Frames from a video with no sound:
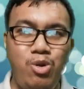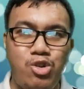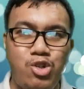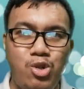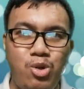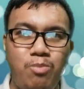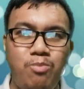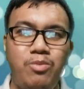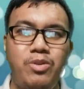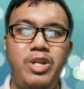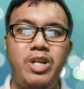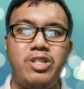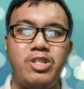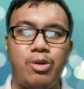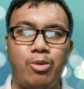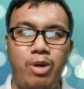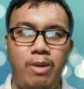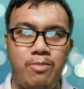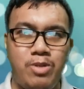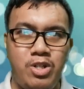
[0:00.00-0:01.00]
YouTube
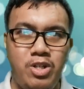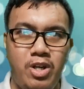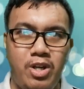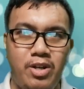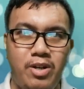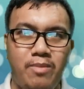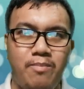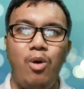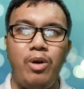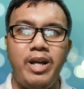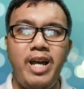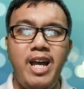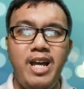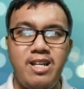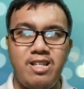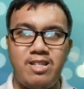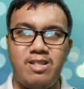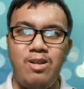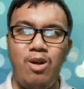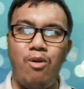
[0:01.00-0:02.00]
description.
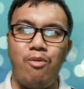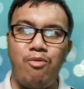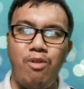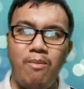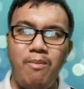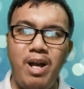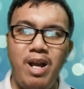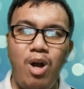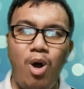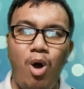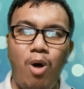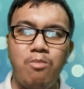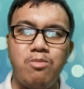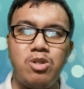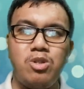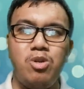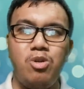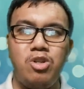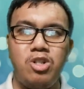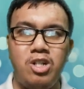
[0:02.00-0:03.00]
Okay, so from my home
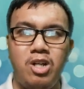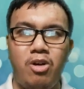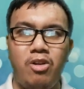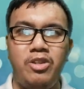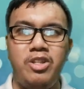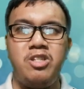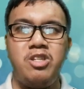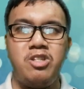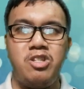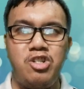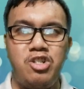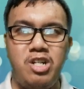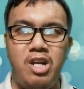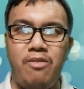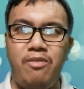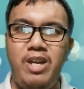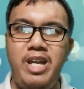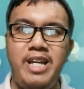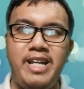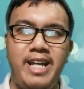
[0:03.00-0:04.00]
studio, this is
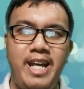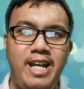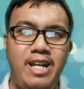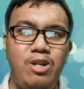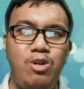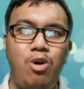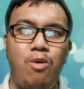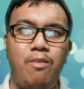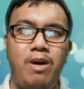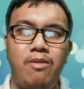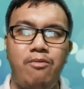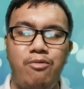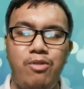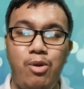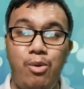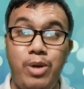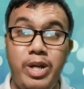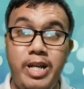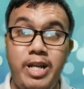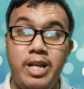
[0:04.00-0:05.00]
Jeff aka Nomad
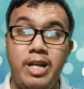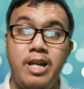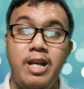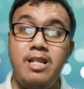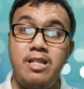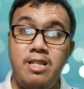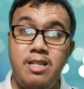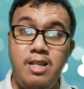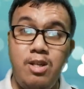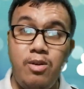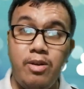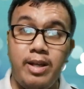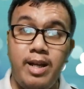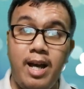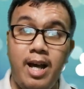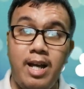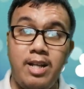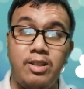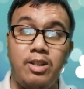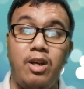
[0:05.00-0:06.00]
Fury, and see you
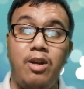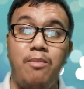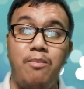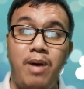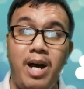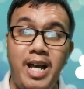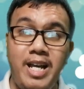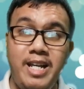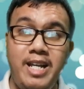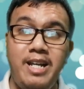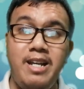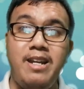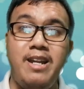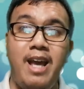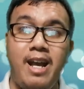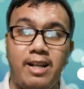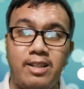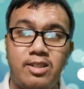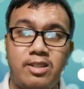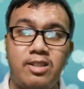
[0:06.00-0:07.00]
guys on my
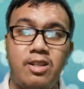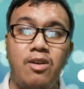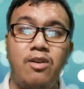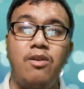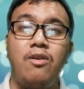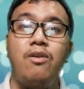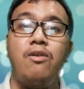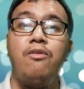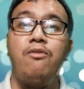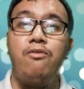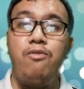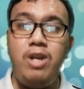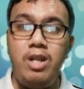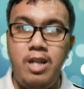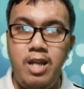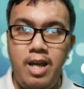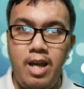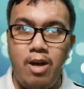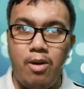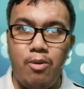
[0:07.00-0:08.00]
next
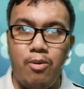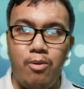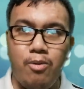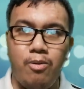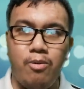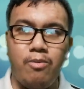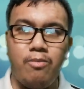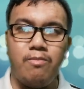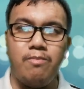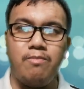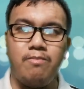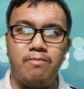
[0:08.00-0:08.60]
video.